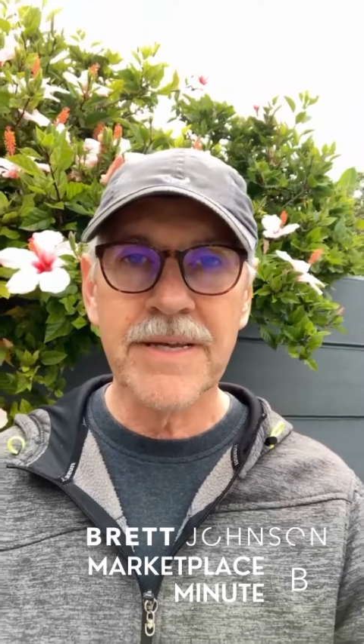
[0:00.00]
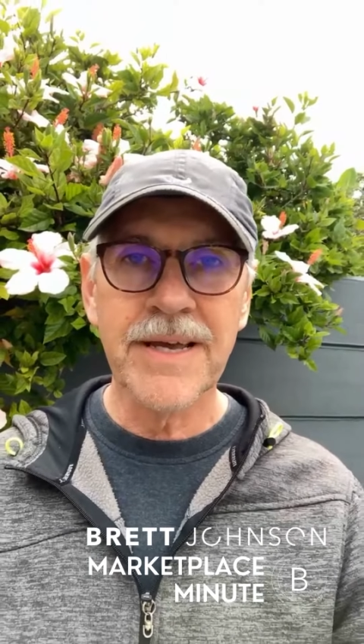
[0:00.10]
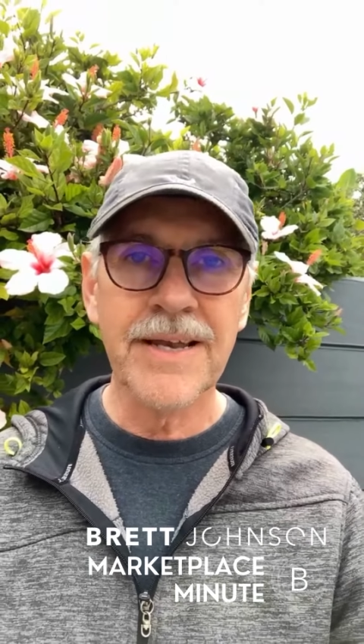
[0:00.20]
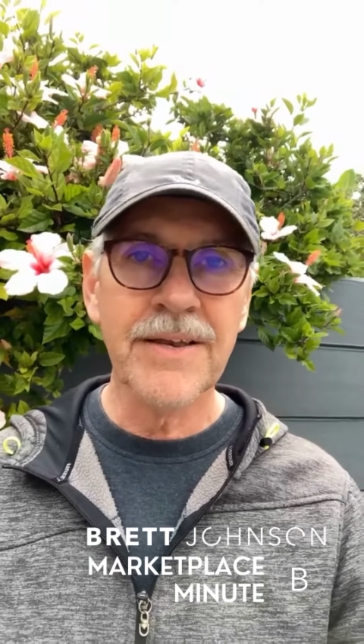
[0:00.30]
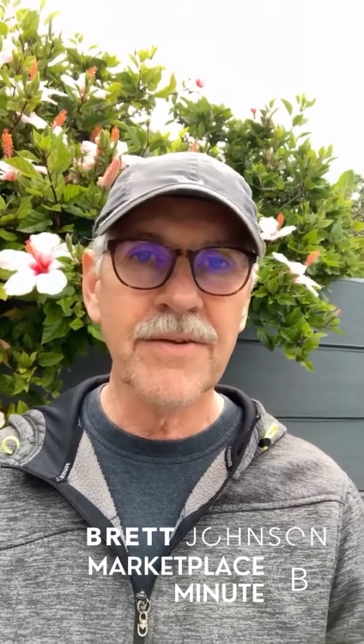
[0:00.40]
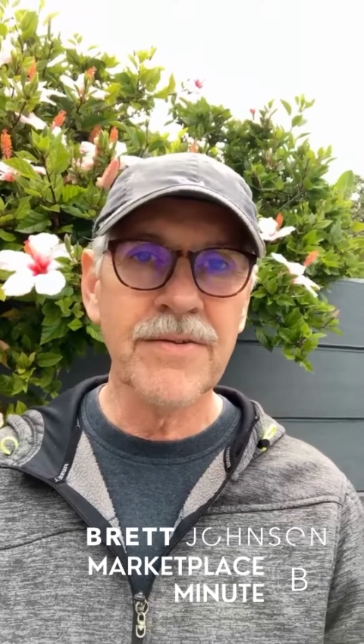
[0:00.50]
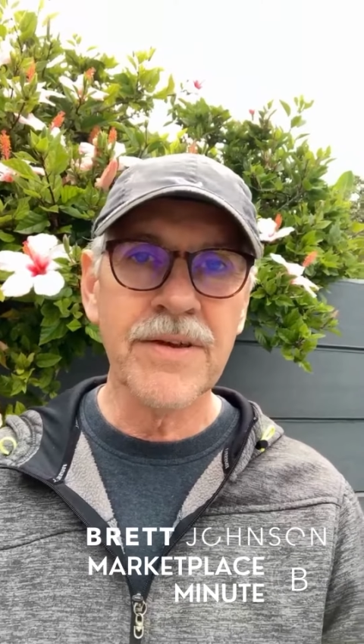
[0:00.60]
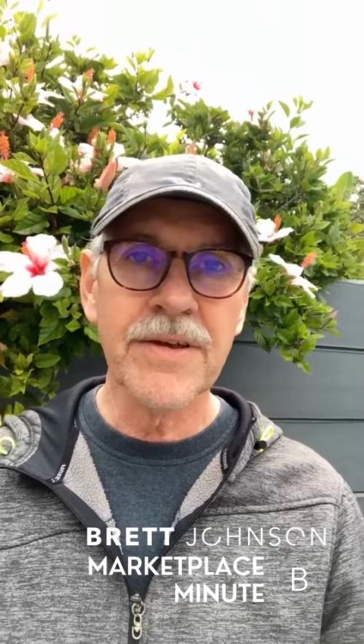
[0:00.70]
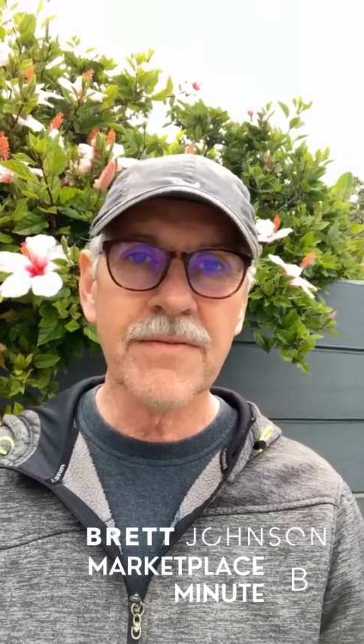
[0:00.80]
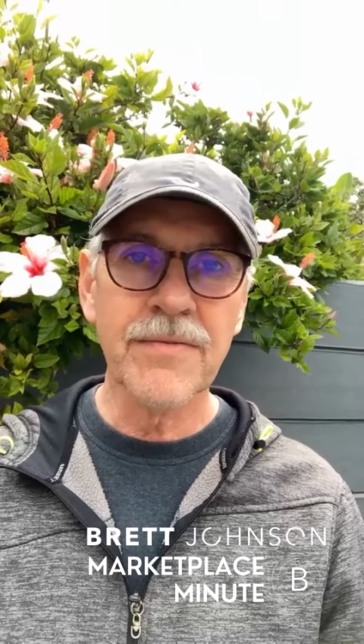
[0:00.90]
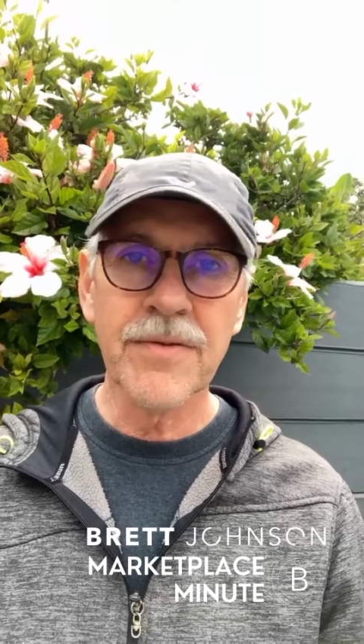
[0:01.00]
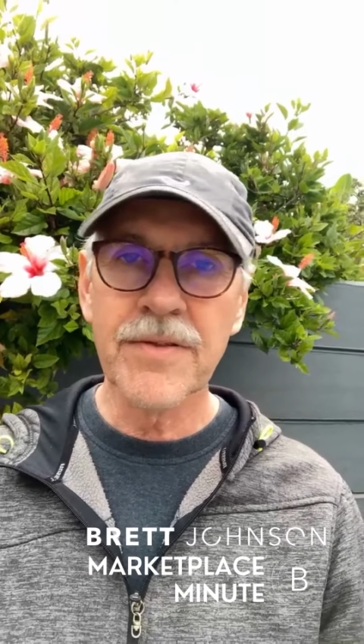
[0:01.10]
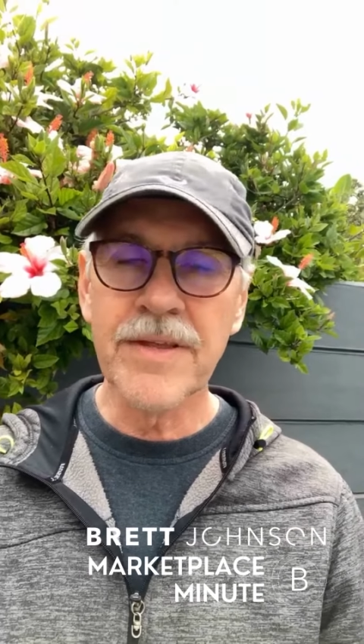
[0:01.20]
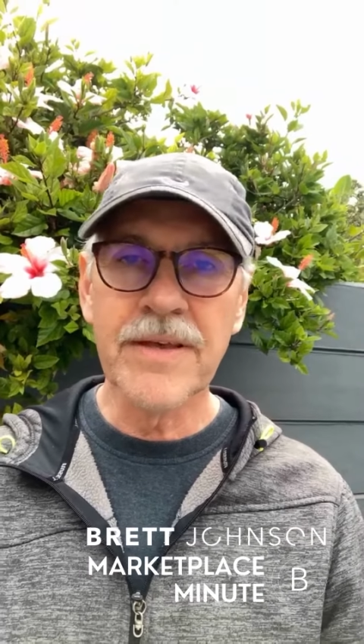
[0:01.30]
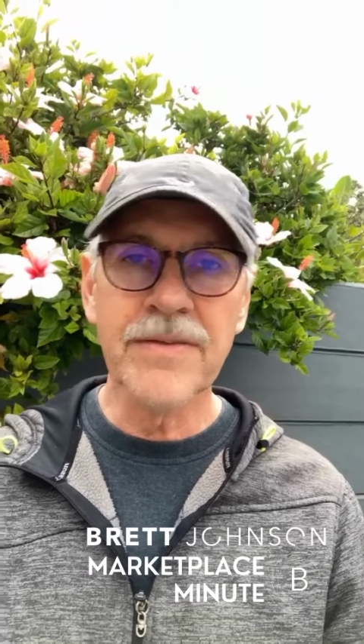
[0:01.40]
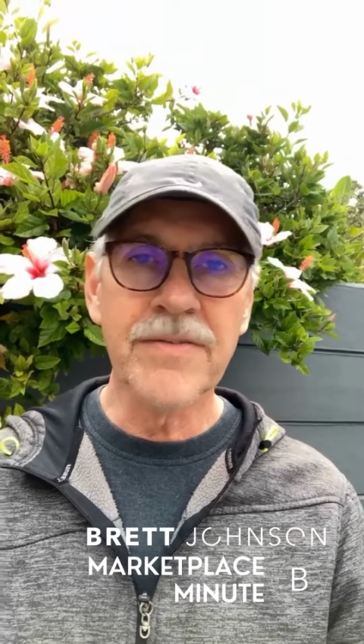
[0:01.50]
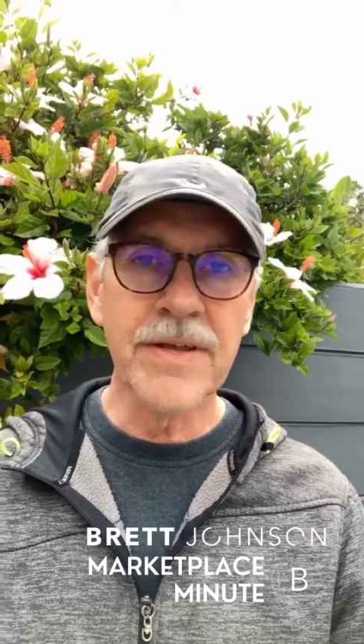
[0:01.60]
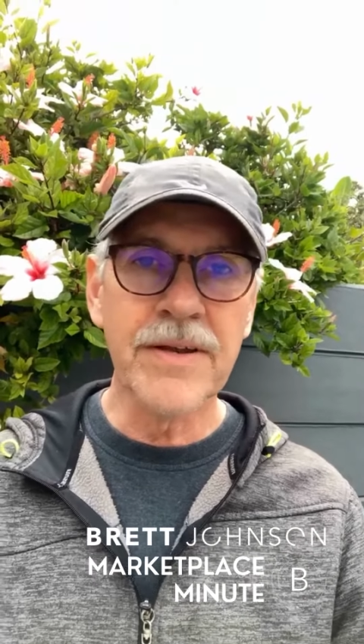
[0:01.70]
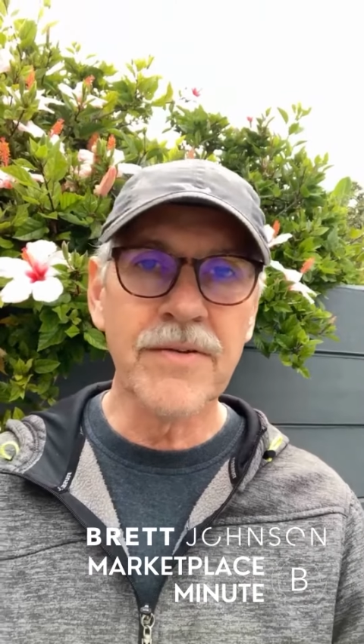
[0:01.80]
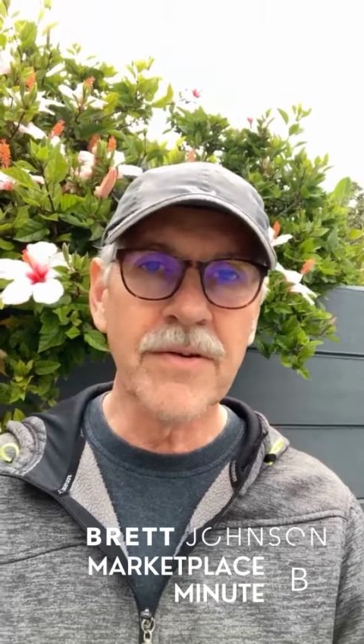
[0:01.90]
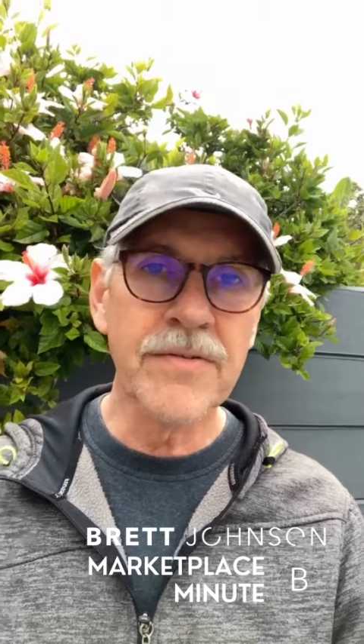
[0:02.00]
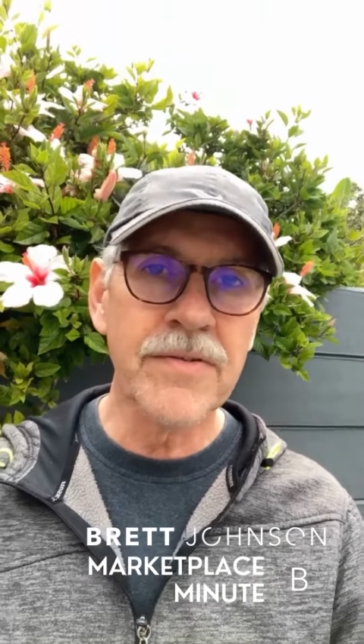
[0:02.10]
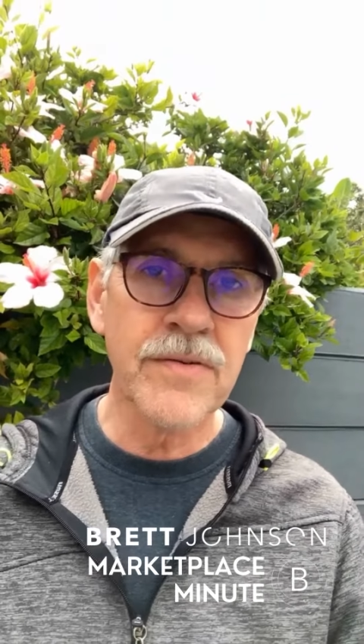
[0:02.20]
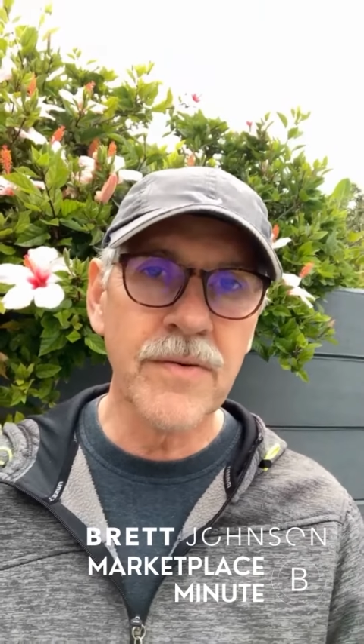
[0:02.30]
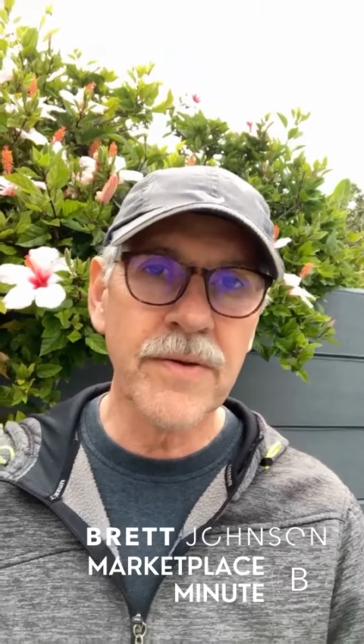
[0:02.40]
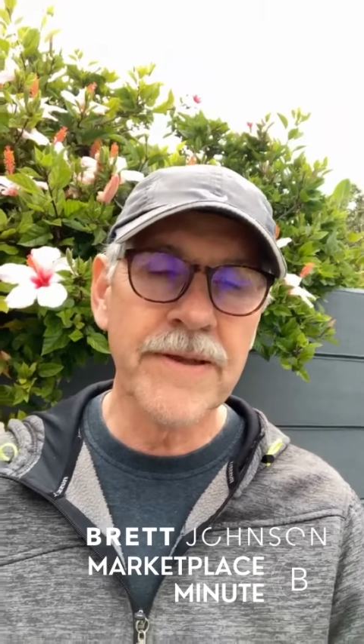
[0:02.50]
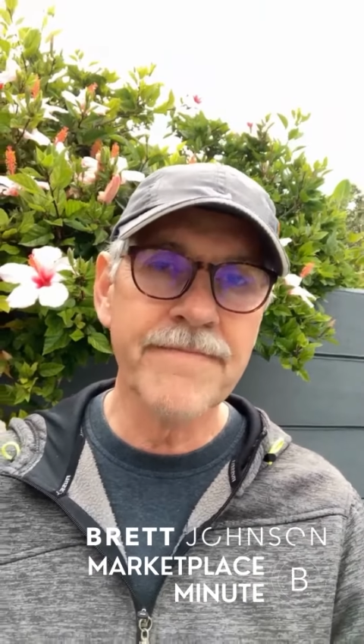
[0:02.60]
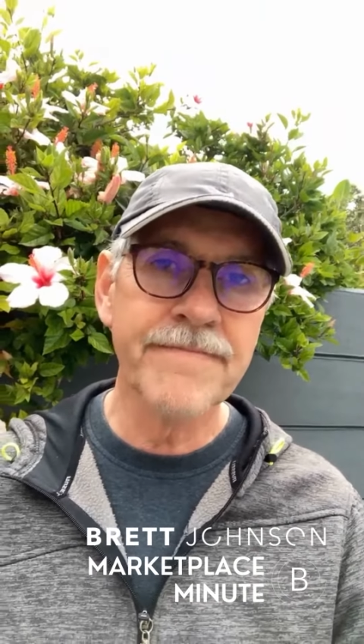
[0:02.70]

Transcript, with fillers: and using it for things that are transitory.